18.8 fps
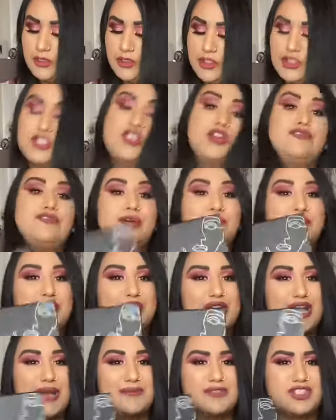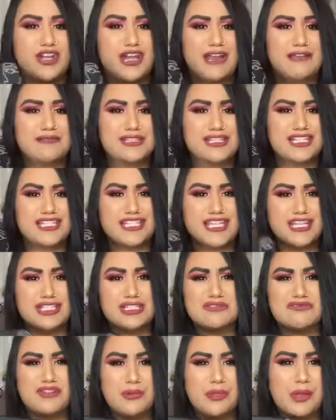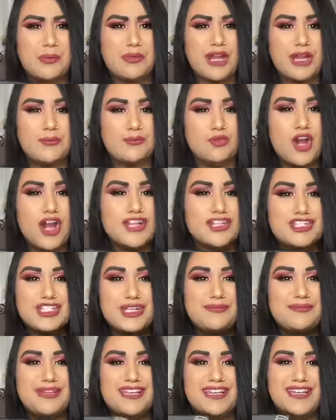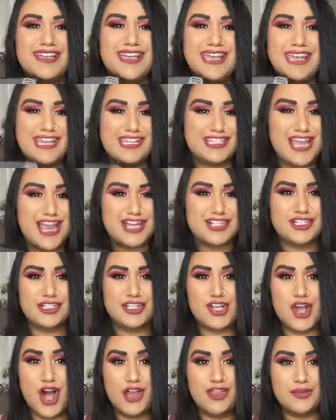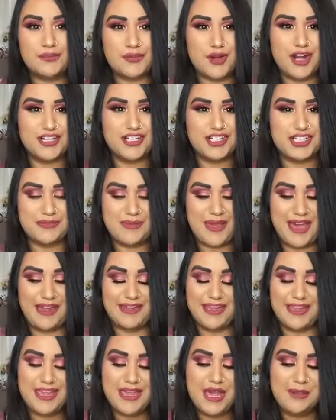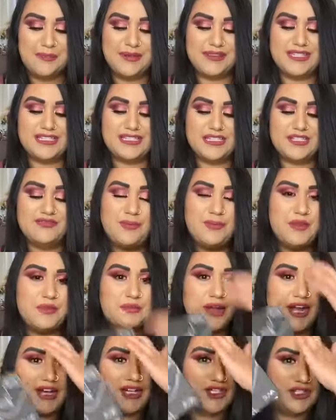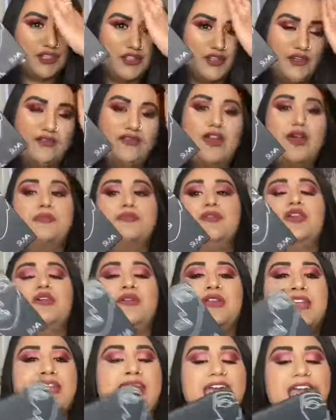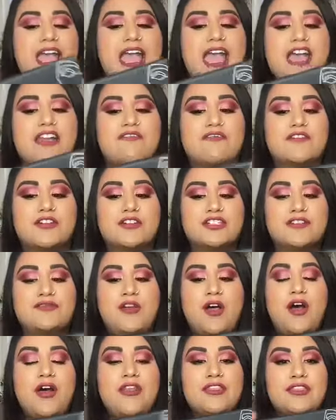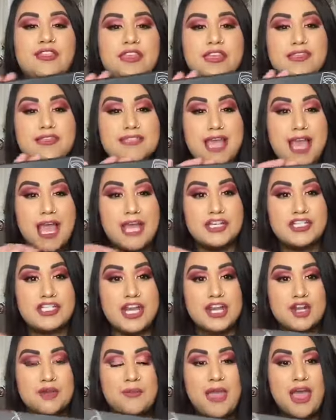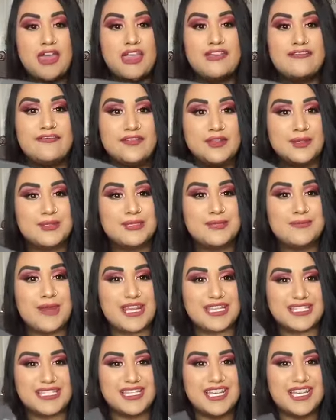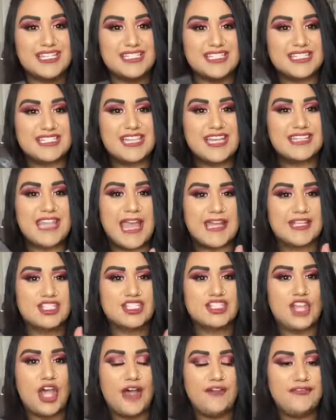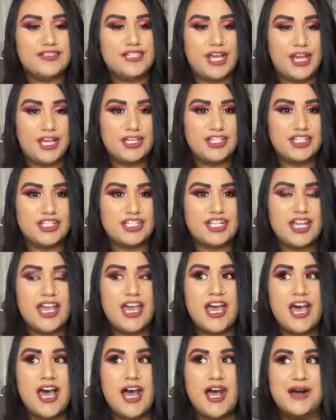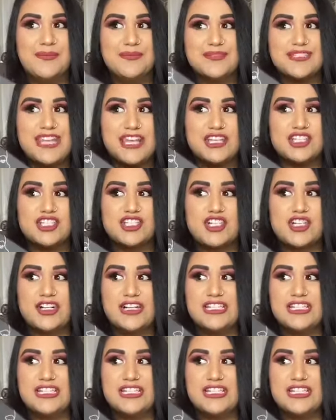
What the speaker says: Suva Beauty. I'm sorry, I was gonna say it's from the brand Prodigy, but it's actually called the Prodigy palette. But this is from the brand Suva Beauty. And first of all, this eyeshadow palette feels amazing because it's like that soft touched texture.